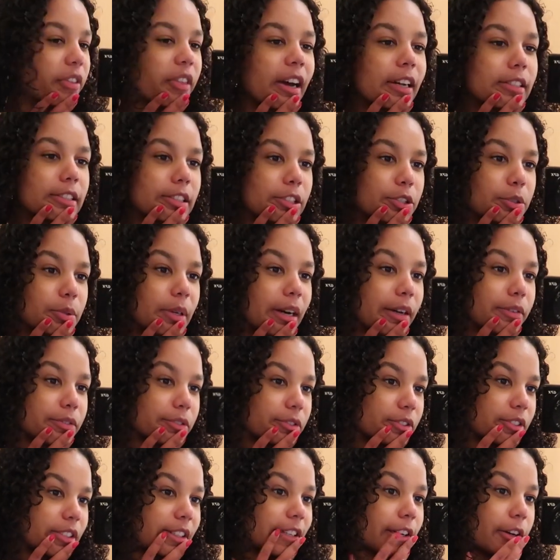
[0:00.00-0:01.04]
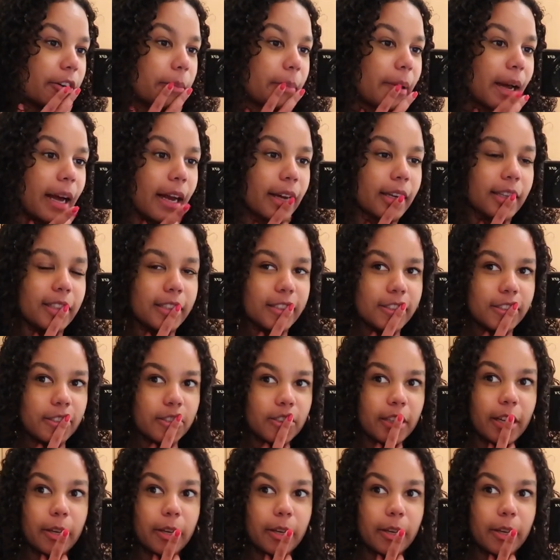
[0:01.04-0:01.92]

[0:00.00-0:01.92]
that, I do have to send out a package.